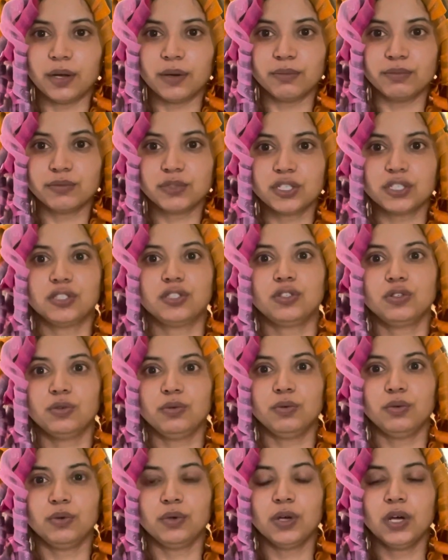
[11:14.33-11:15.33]
just
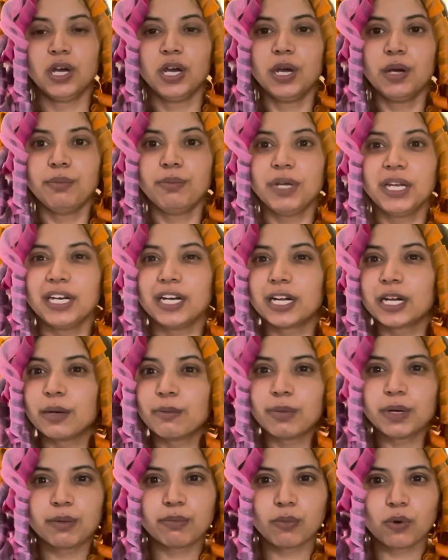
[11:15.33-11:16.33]
to be a little
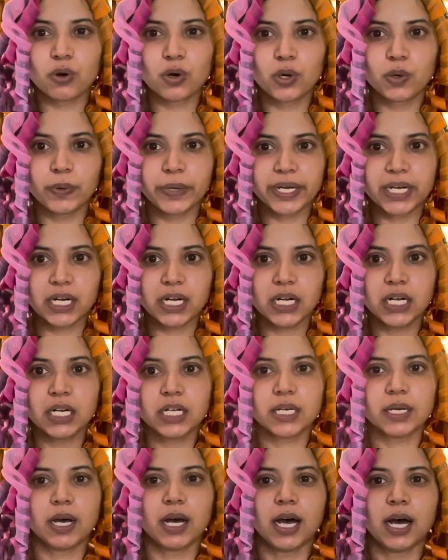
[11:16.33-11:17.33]
bit more quicker,
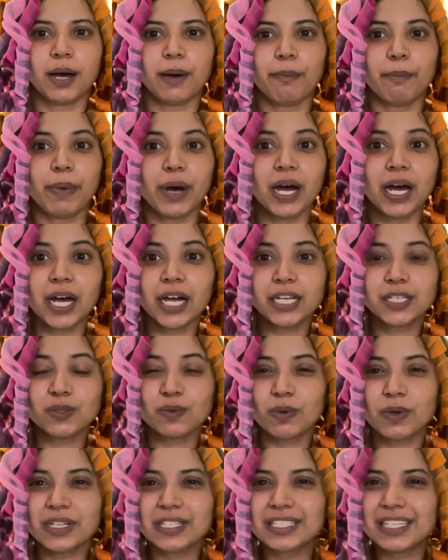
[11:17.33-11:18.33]
but
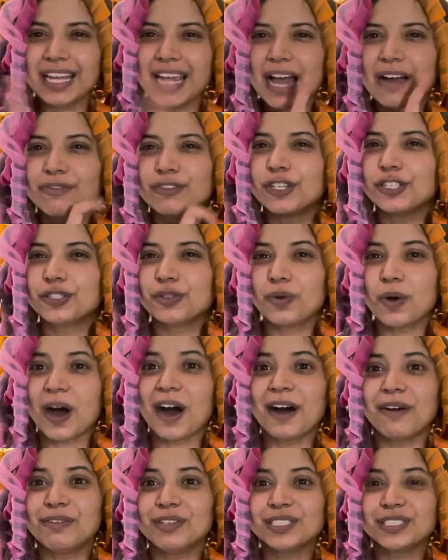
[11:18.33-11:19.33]
we'll see after 2
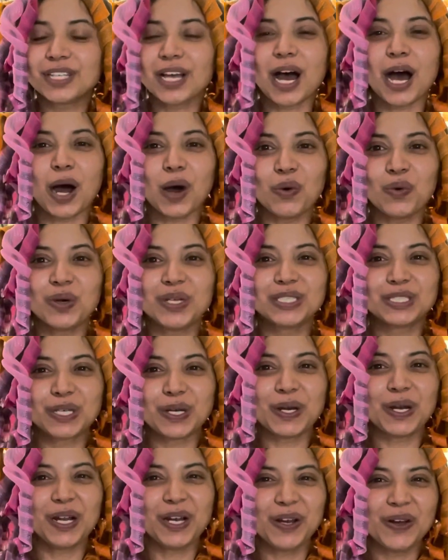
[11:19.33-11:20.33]
hours how it's
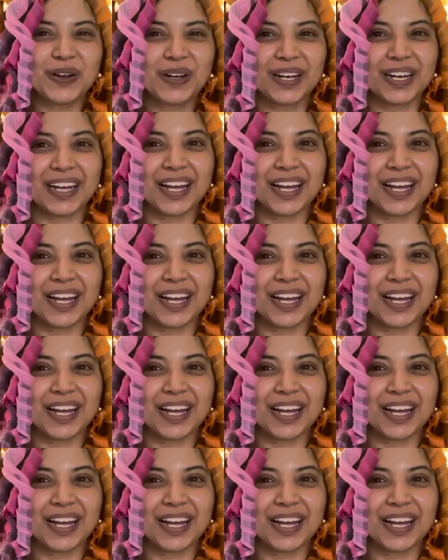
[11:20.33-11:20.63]
gonna look.